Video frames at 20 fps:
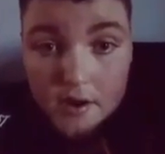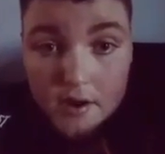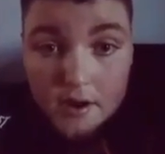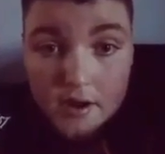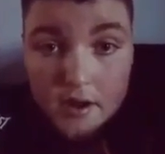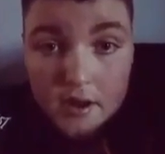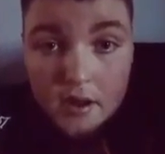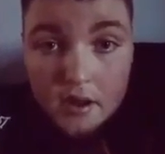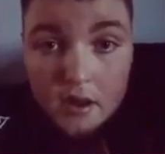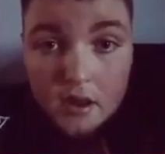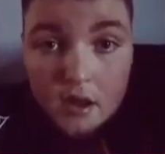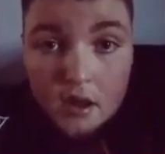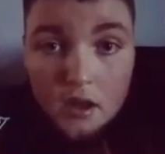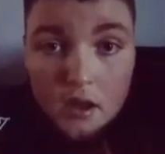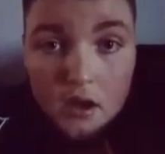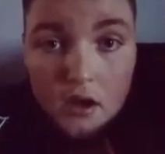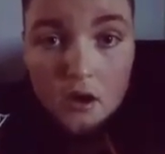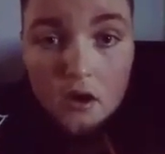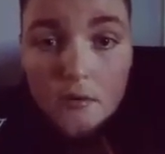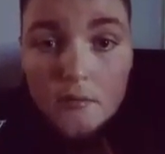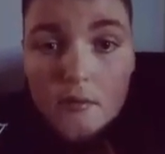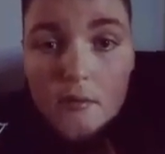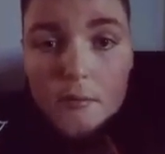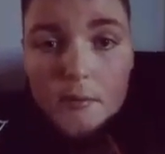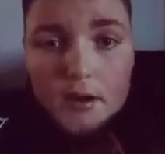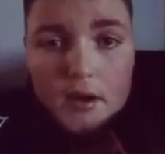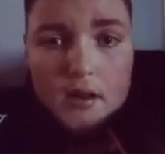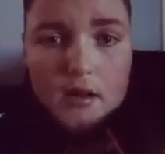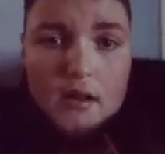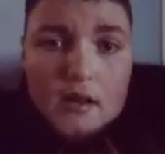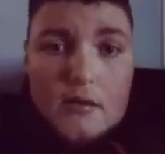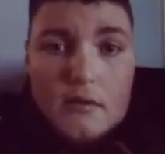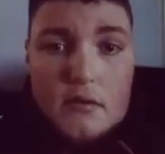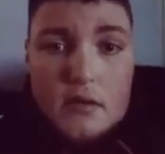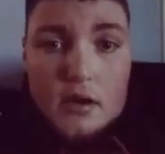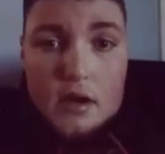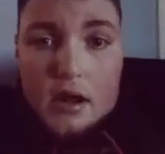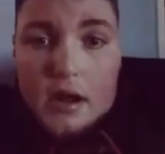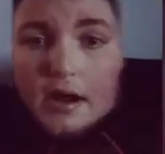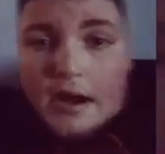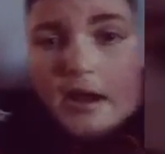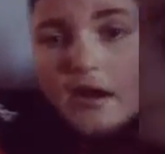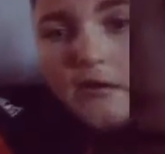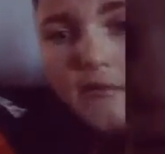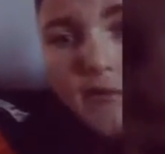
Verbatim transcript: like on what ones I want, and